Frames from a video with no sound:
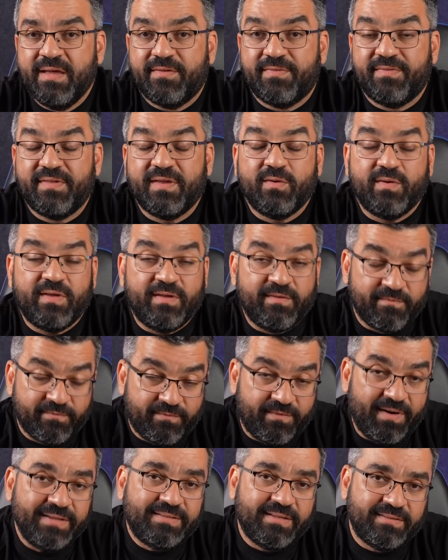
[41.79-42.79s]
They
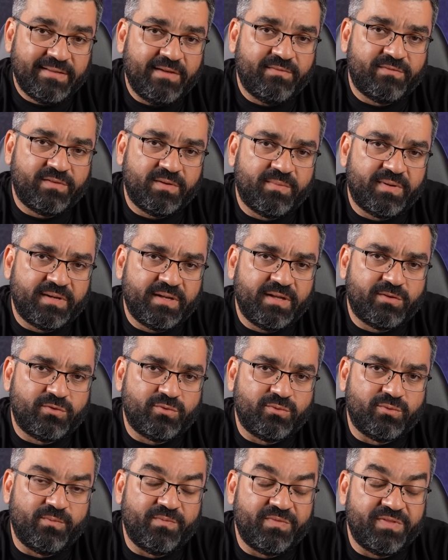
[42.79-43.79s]
invited everybody
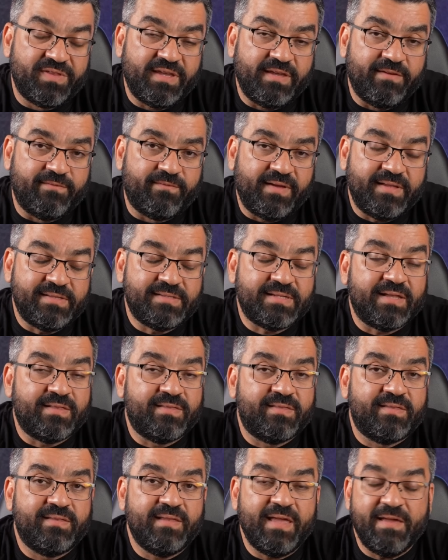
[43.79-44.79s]
to the event
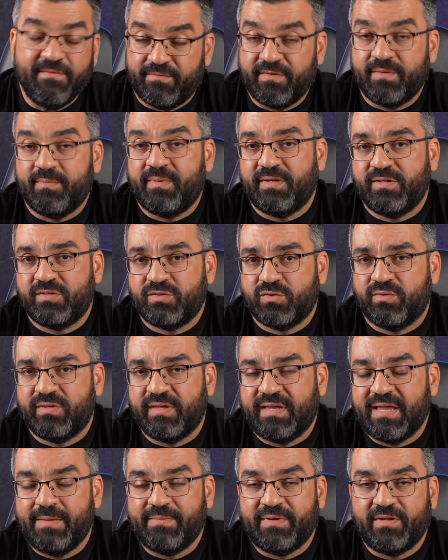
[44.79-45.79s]
and everybody saw the
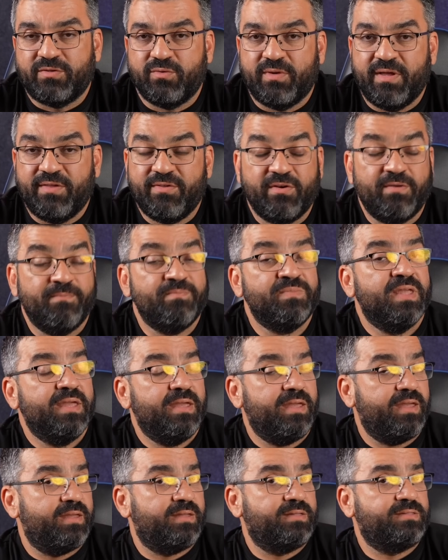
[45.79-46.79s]
camera together.
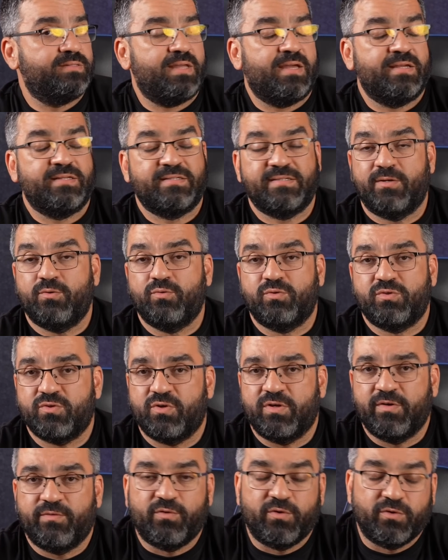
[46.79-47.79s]
And I salute
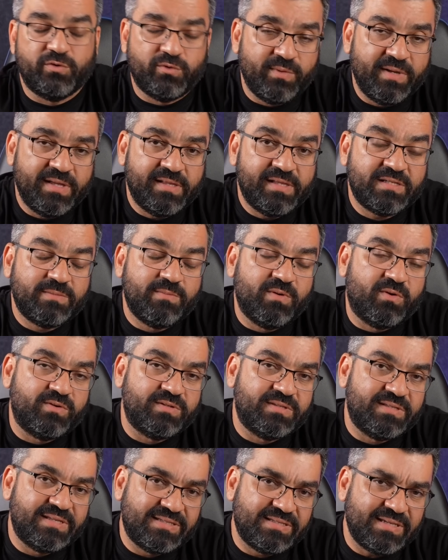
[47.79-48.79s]
Sony for doing this
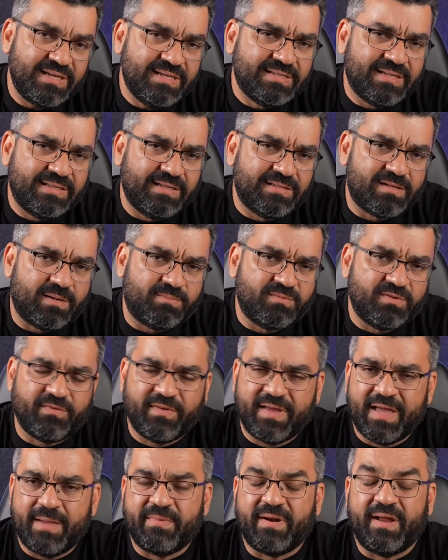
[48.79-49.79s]
because this is a disruptive
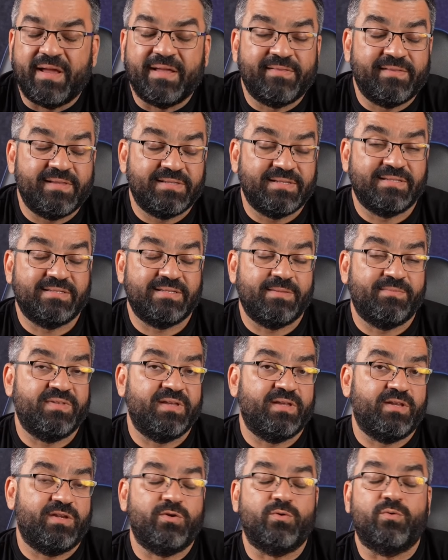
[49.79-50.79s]
camera and this is
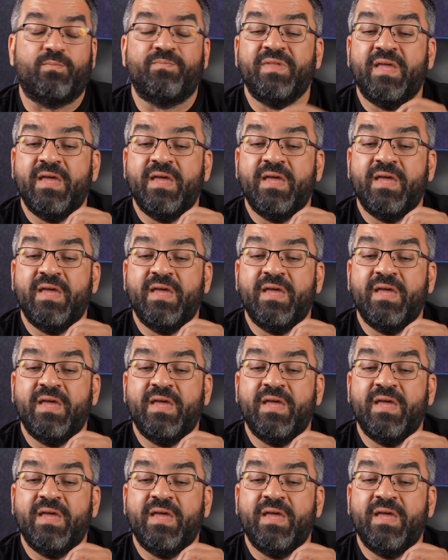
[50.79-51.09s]
something new,